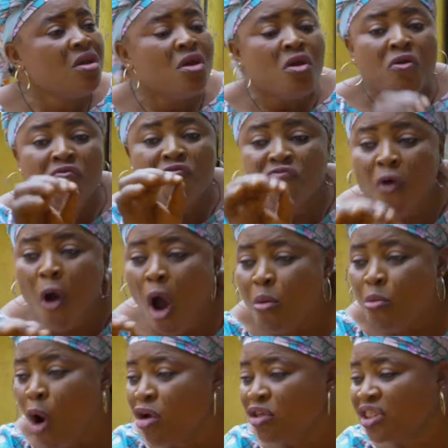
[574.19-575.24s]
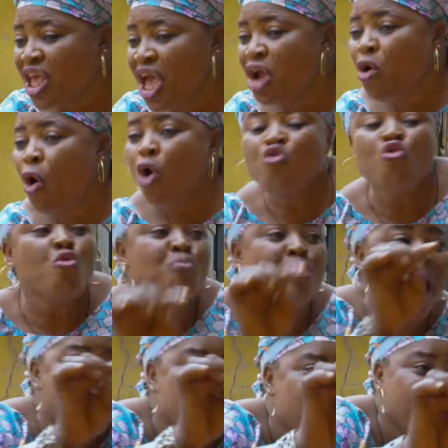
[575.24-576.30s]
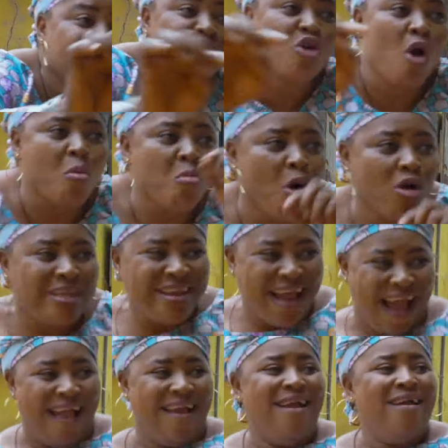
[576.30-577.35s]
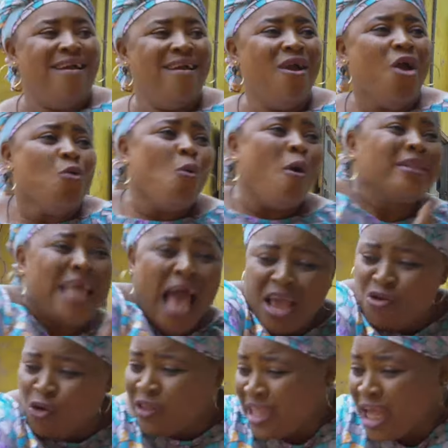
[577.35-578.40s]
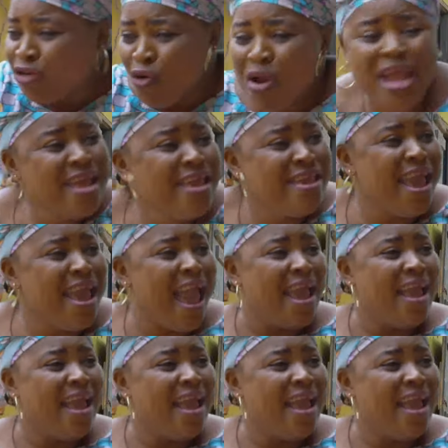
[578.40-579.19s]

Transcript: 4 months ago, you buried your mother. What are you still doing here?